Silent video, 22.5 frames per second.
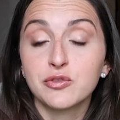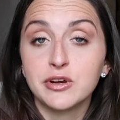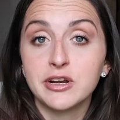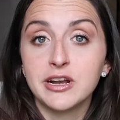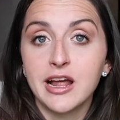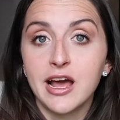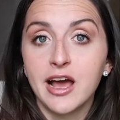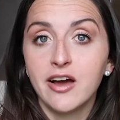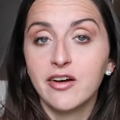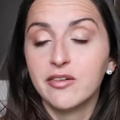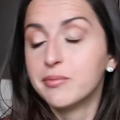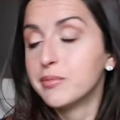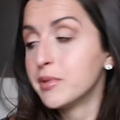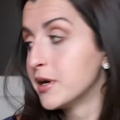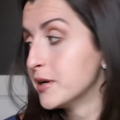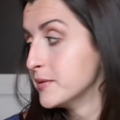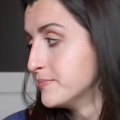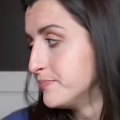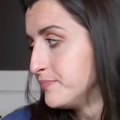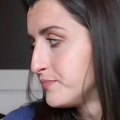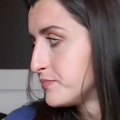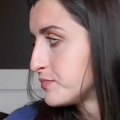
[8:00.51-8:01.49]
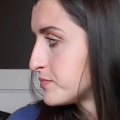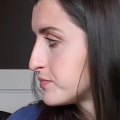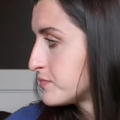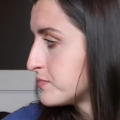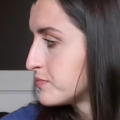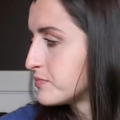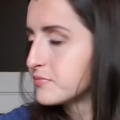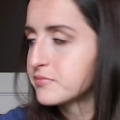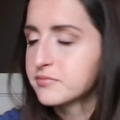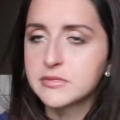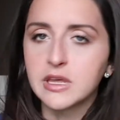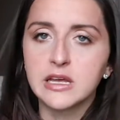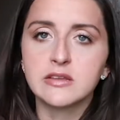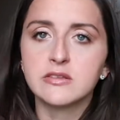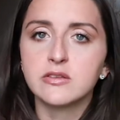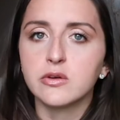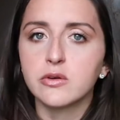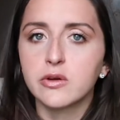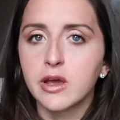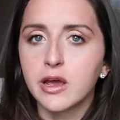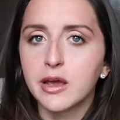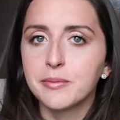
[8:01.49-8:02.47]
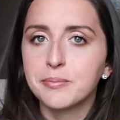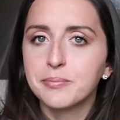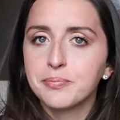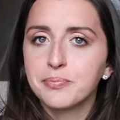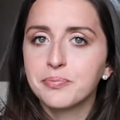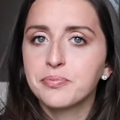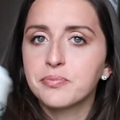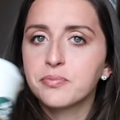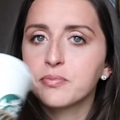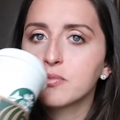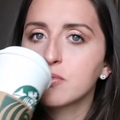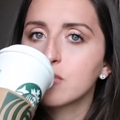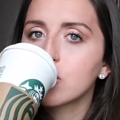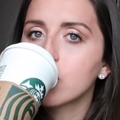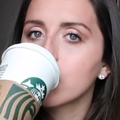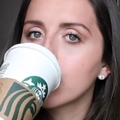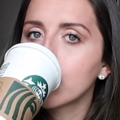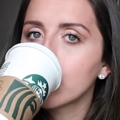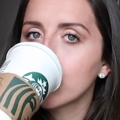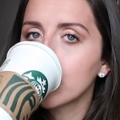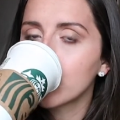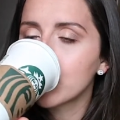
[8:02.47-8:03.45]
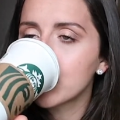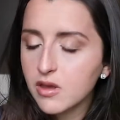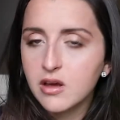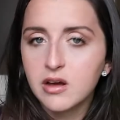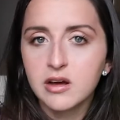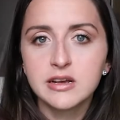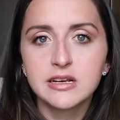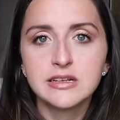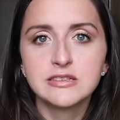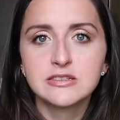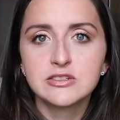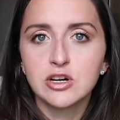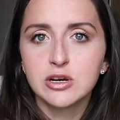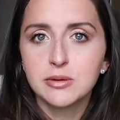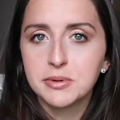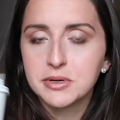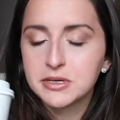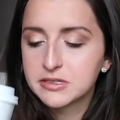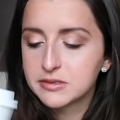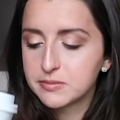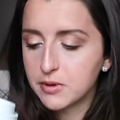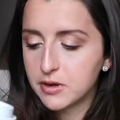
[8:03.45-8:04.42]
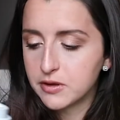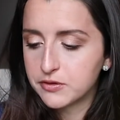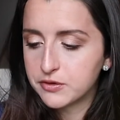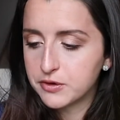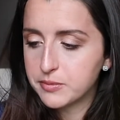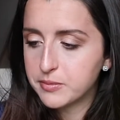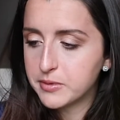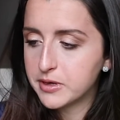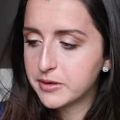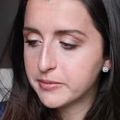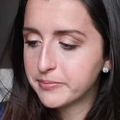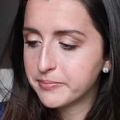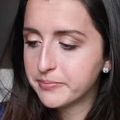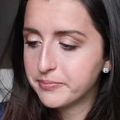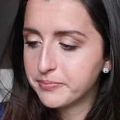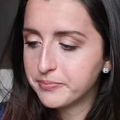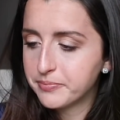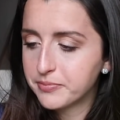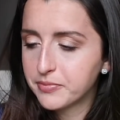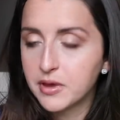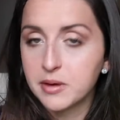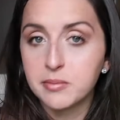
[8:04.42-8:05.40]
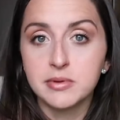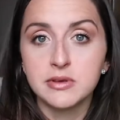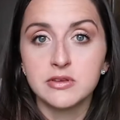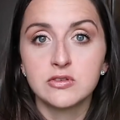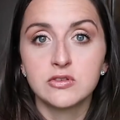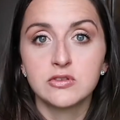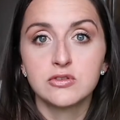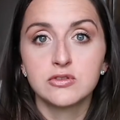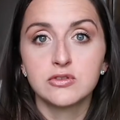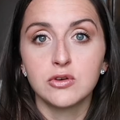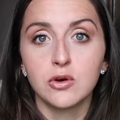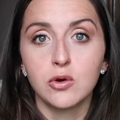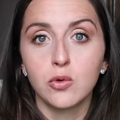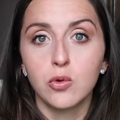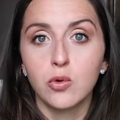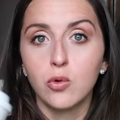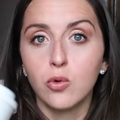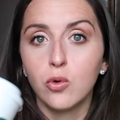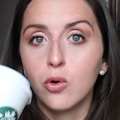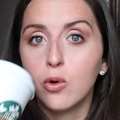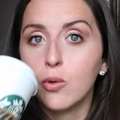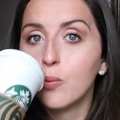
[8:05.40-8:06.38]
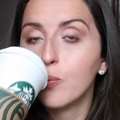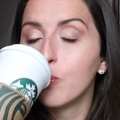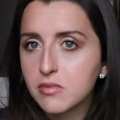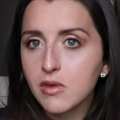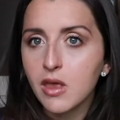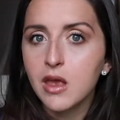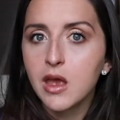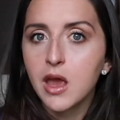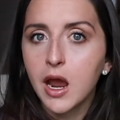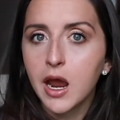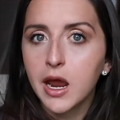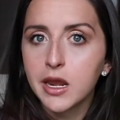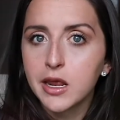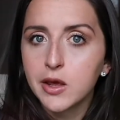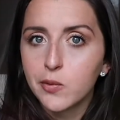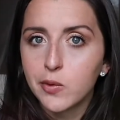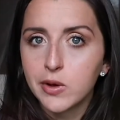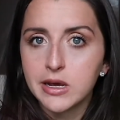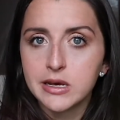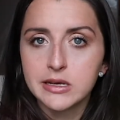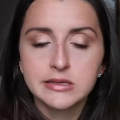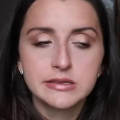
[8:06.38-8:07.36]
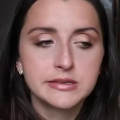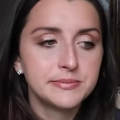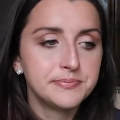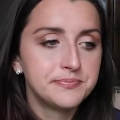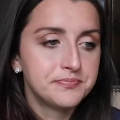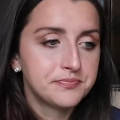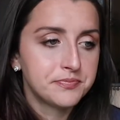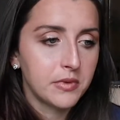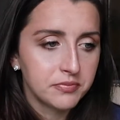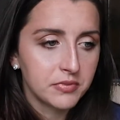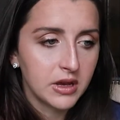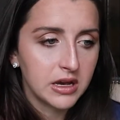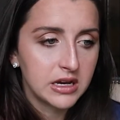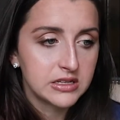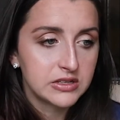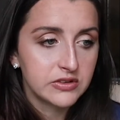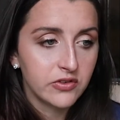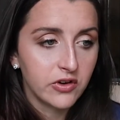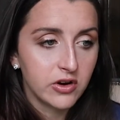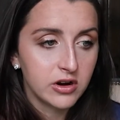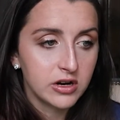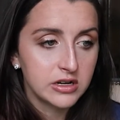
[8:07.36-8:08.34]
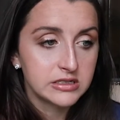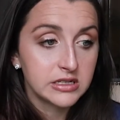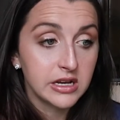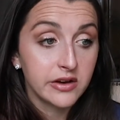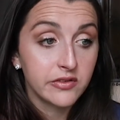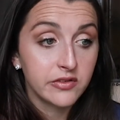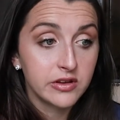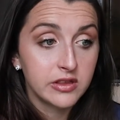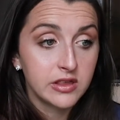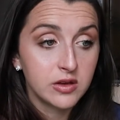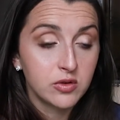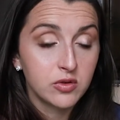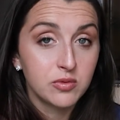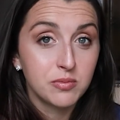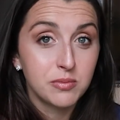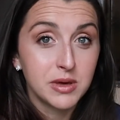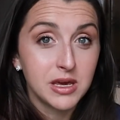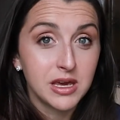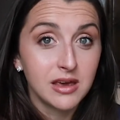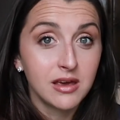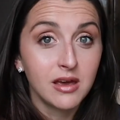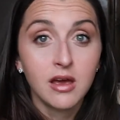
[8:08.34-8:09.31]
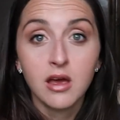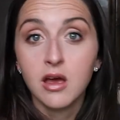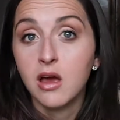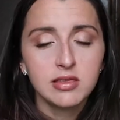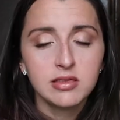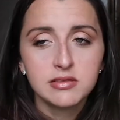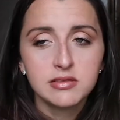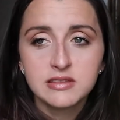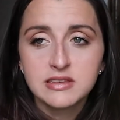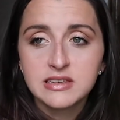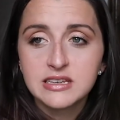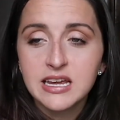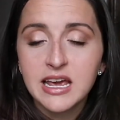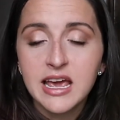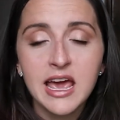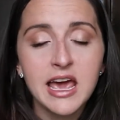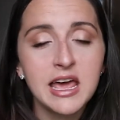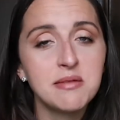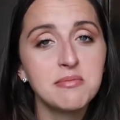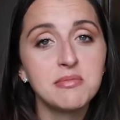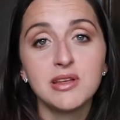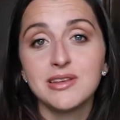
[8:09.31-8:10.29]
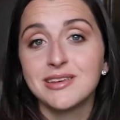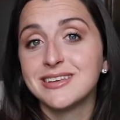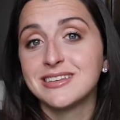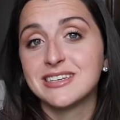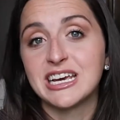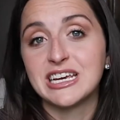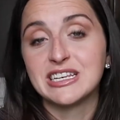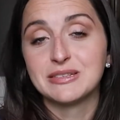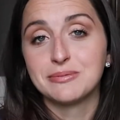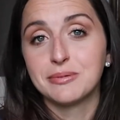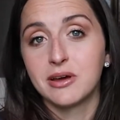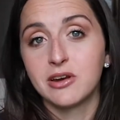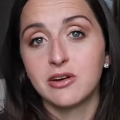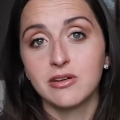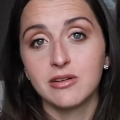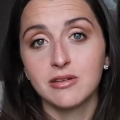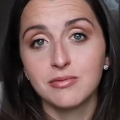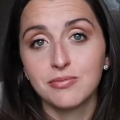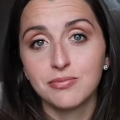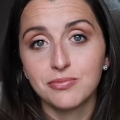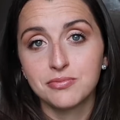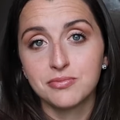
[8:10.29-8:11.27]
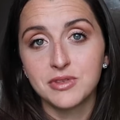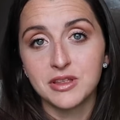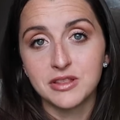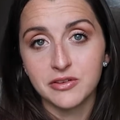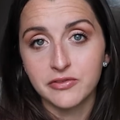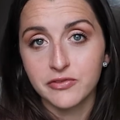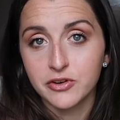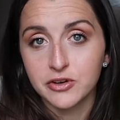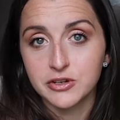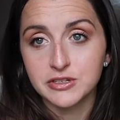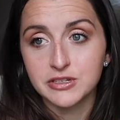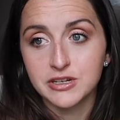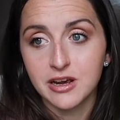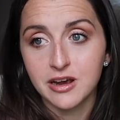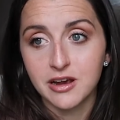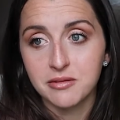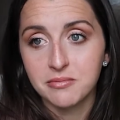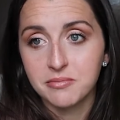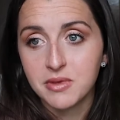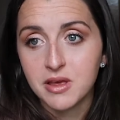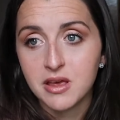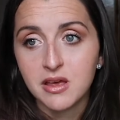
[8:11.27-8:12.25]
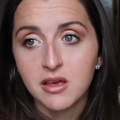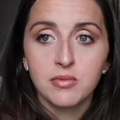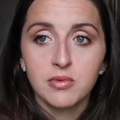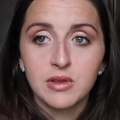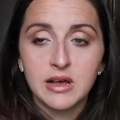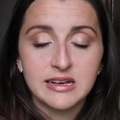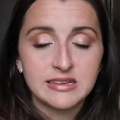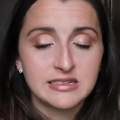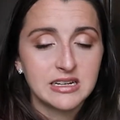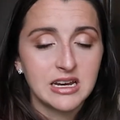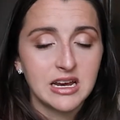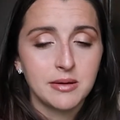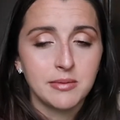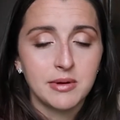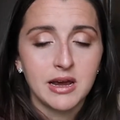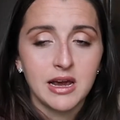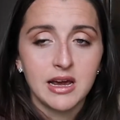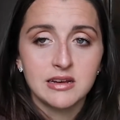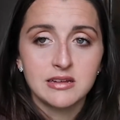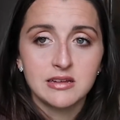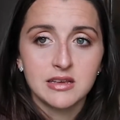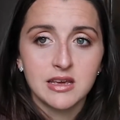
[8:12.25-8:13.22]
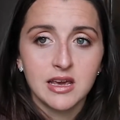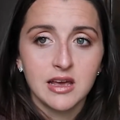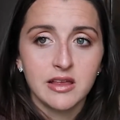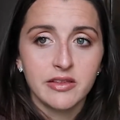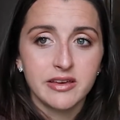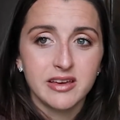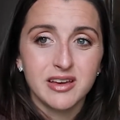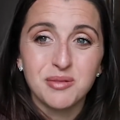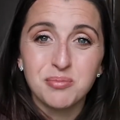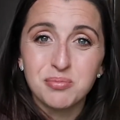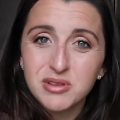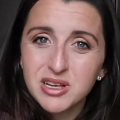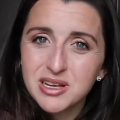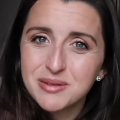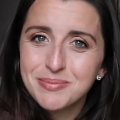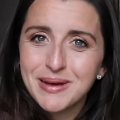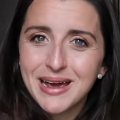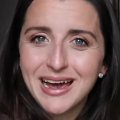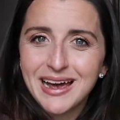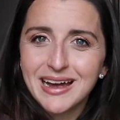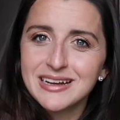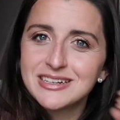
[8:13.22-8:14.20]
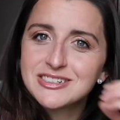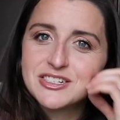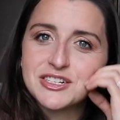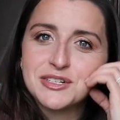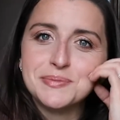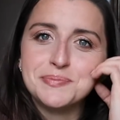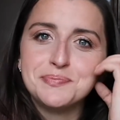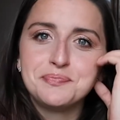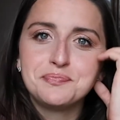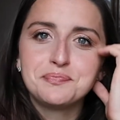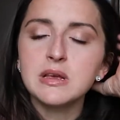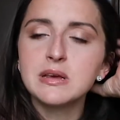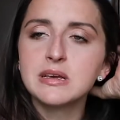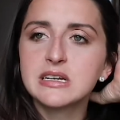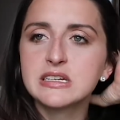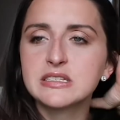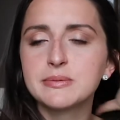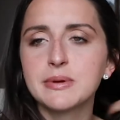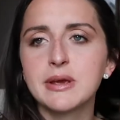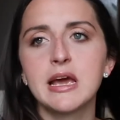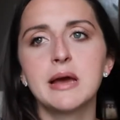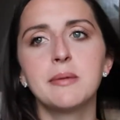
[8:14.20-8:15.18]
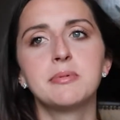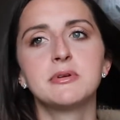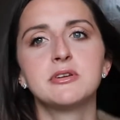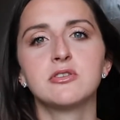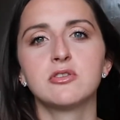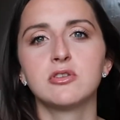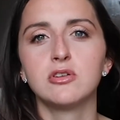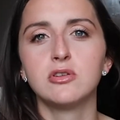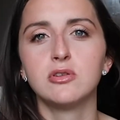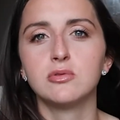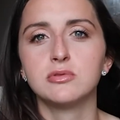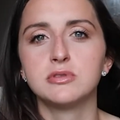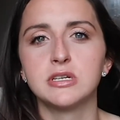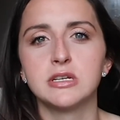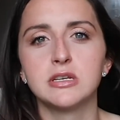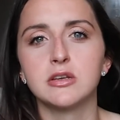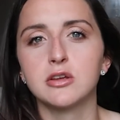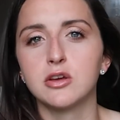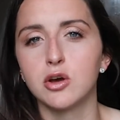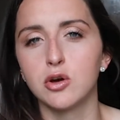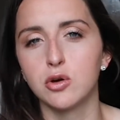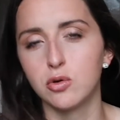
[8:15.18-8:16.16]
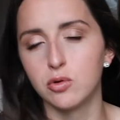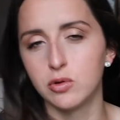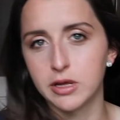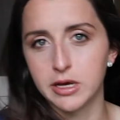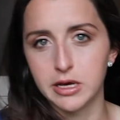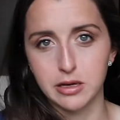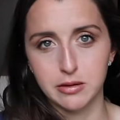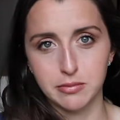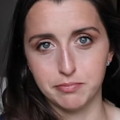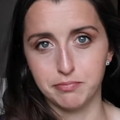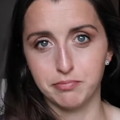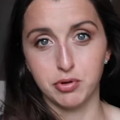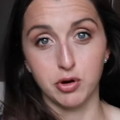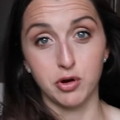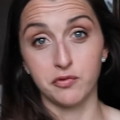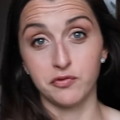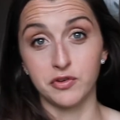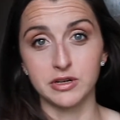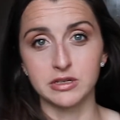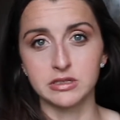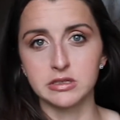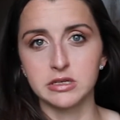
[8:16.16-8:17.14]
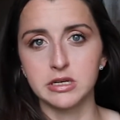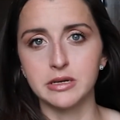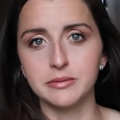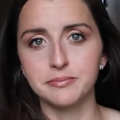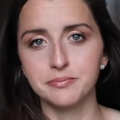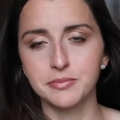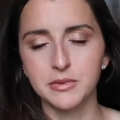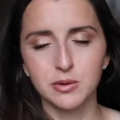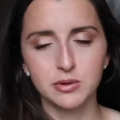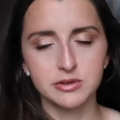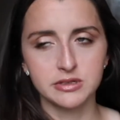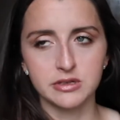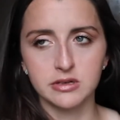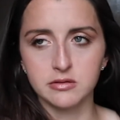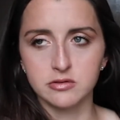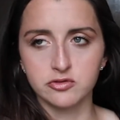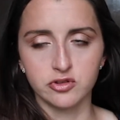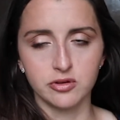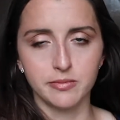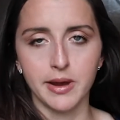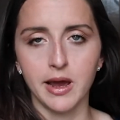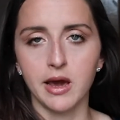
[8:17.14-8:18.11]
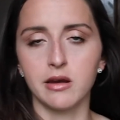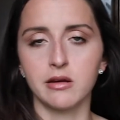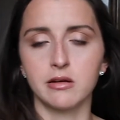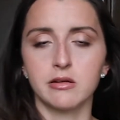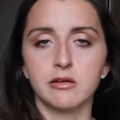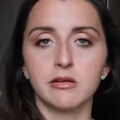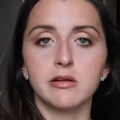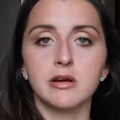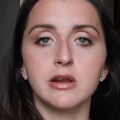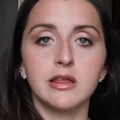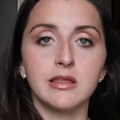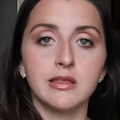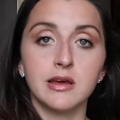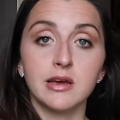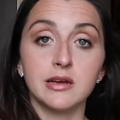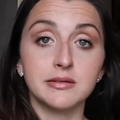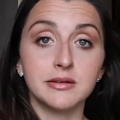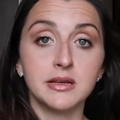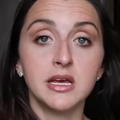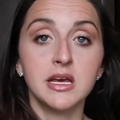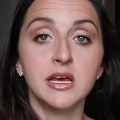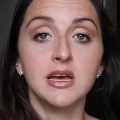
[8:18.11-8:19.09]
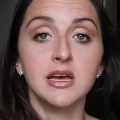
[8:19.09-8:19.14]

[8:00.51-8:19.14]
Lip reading: 3.5, but that's okay. Can Starbucks sponsor me? That'd be so cool. Anyways, as far as everything with me, 10 million times better than the first time. Last time I had to get like a blood patch, and because my epidural didn't go like perfectly, it wasn't dramatic or anything.